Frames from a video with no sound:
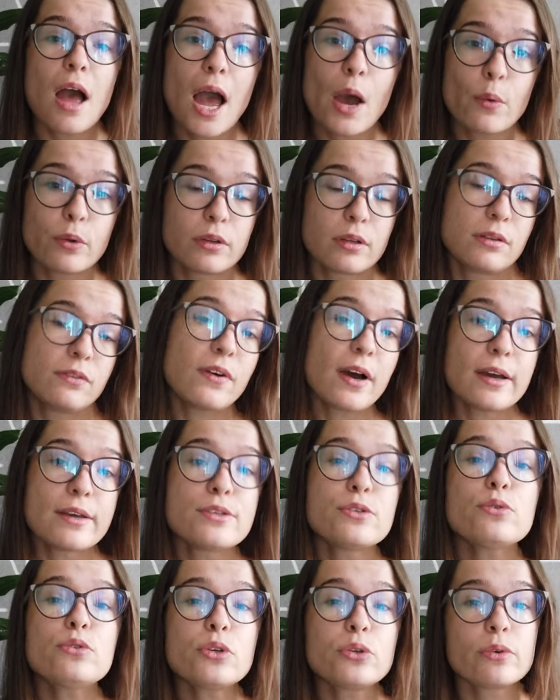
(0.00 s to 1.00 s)
I would
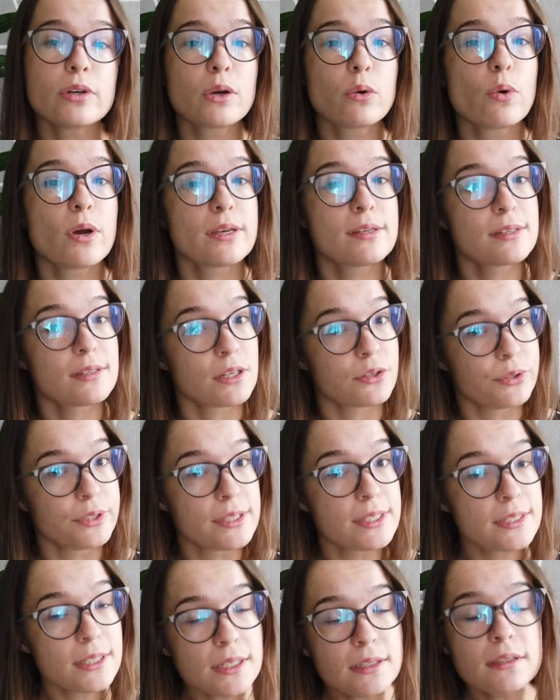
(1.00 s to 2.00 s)
advise you to request a
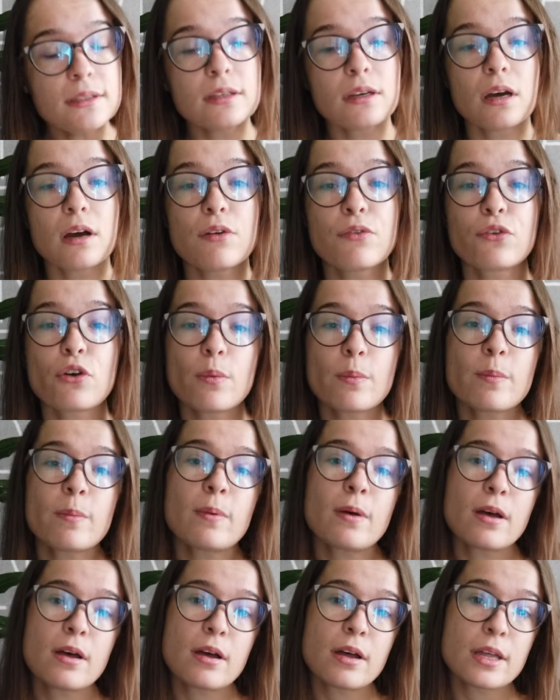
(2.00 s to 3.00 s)
receipt
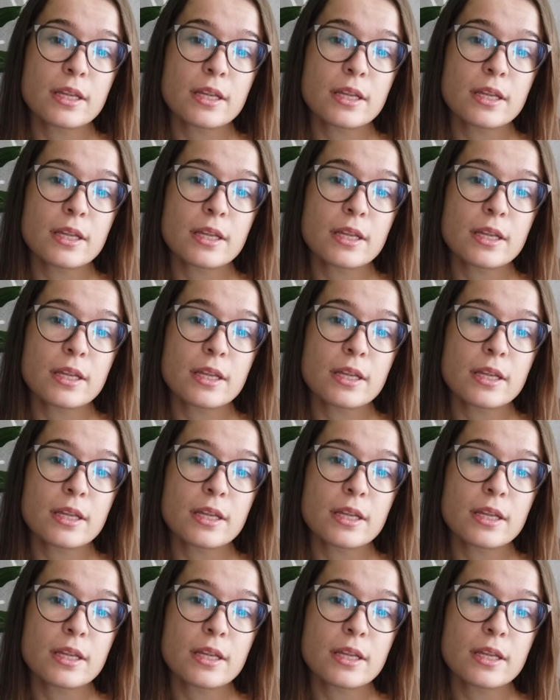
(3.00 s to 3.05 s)
from